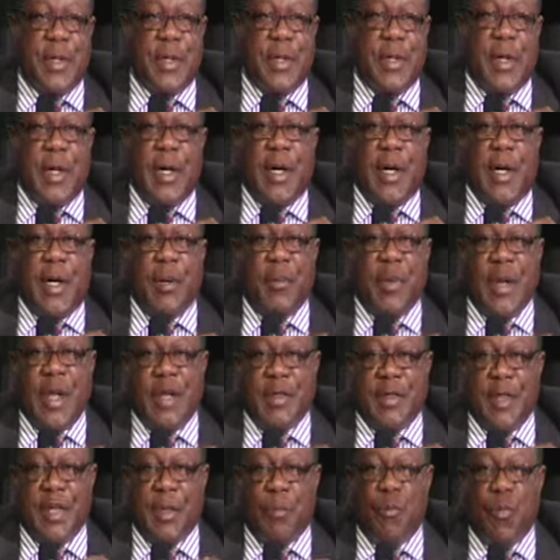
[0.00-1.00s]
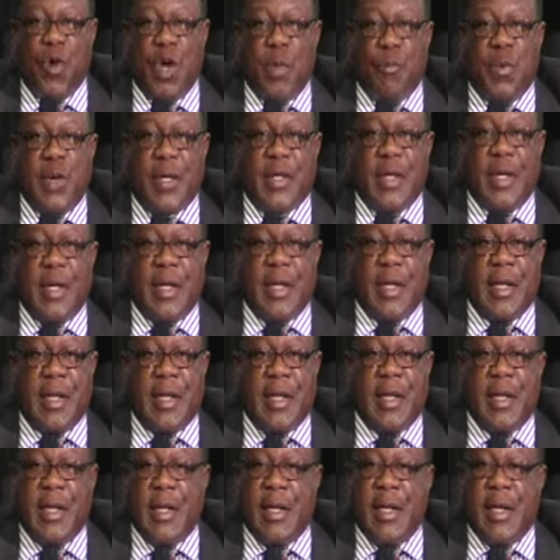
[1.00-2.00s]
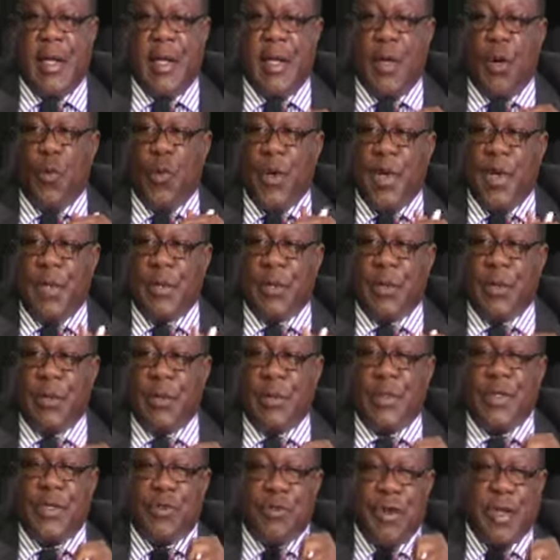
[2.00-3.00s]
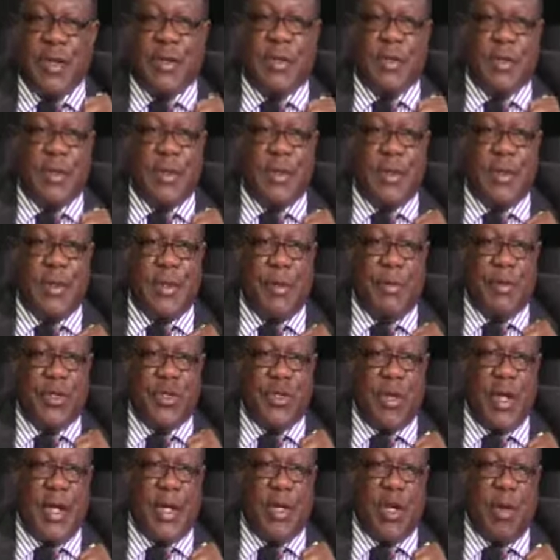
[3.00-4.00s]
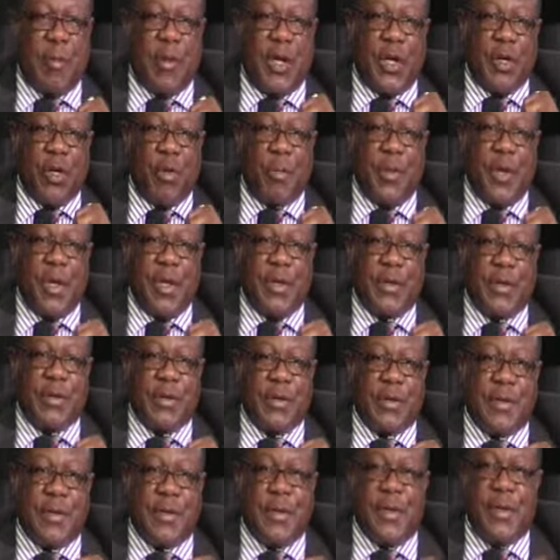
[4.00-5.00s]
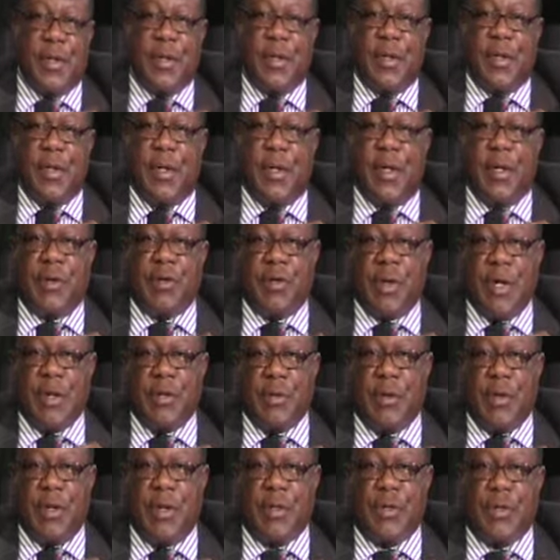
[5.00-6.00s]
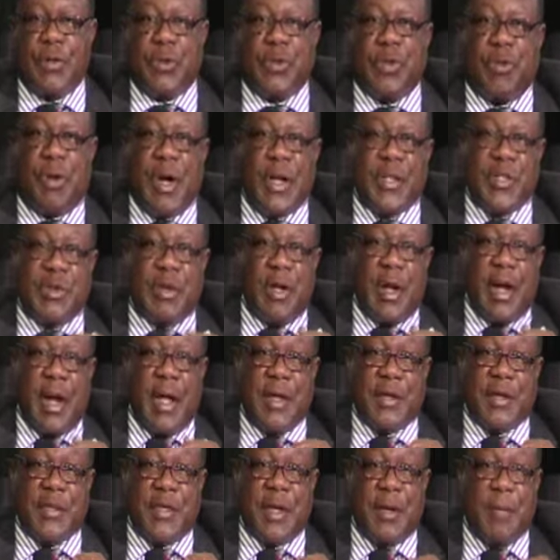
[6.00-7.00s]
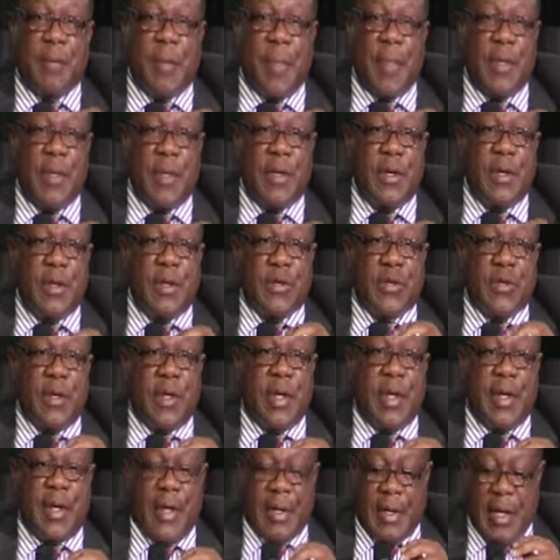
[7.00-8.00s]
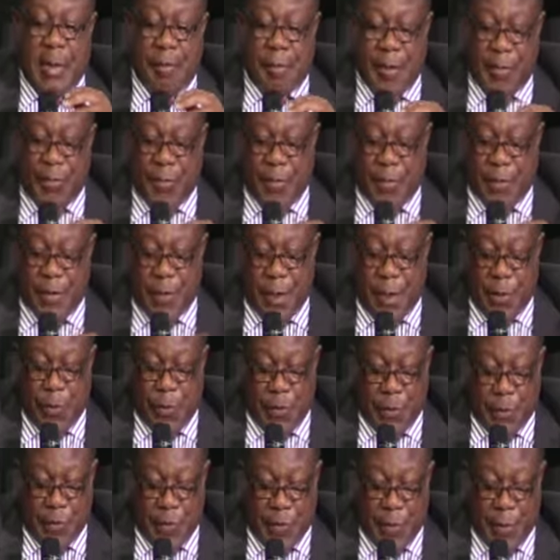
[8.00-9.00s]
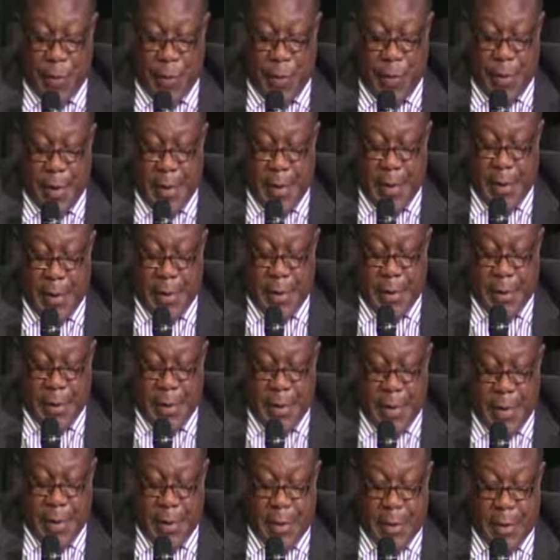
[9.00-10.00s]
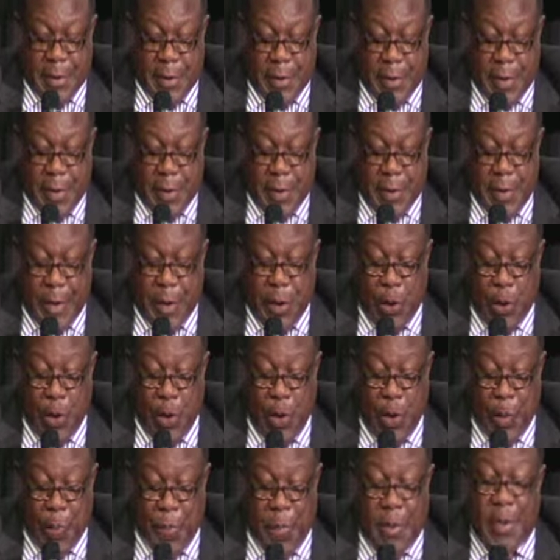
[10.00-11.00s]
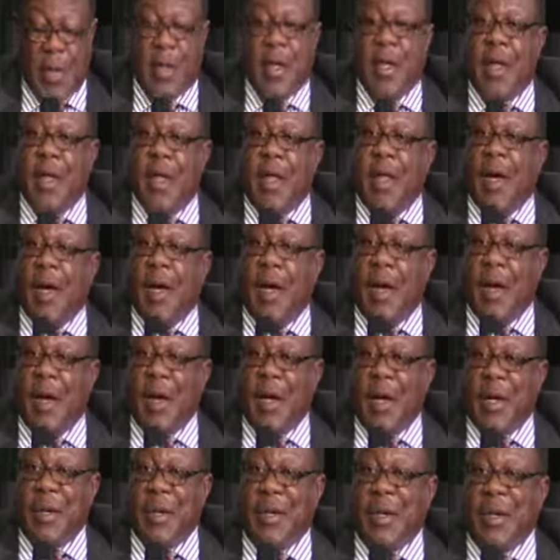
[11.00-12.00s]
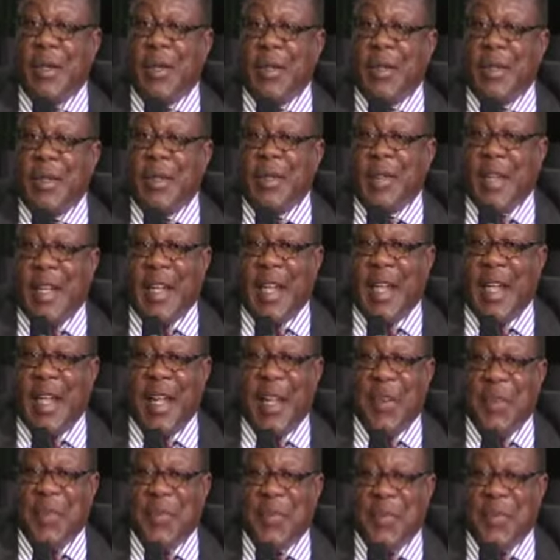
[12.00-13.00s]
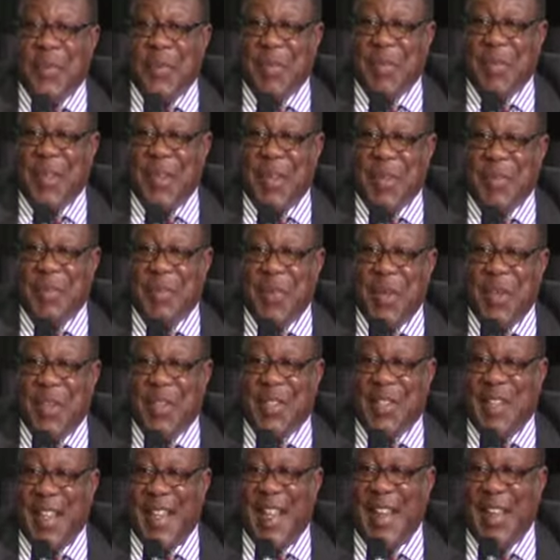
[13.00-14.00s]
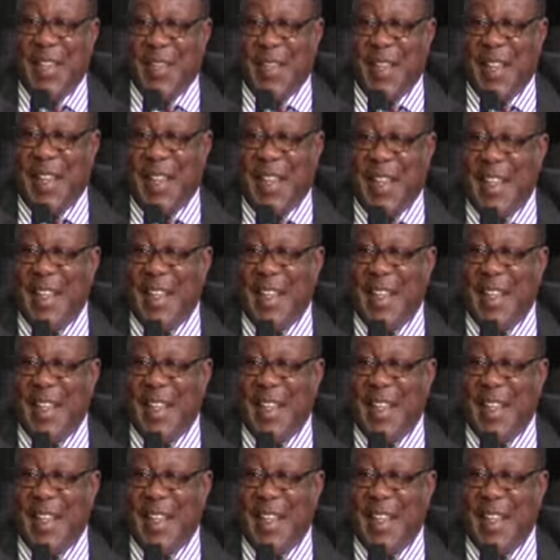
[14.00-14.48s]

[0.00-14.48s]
But I think more importantly, that we need to strengthen the regional economic communities and try to also to rationalize them so that they can perform their roles very well. Now, I hope that I have not missed anything.